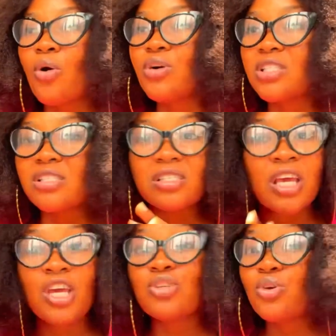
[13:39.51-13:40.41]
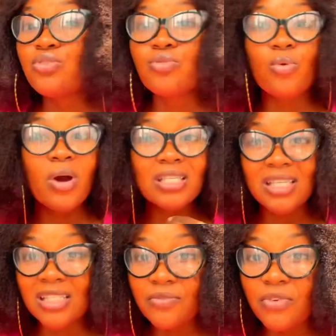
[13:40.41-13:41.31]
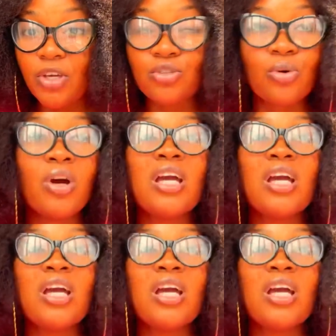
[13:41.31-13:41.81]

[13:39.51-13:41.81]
courses, it's going to require certification,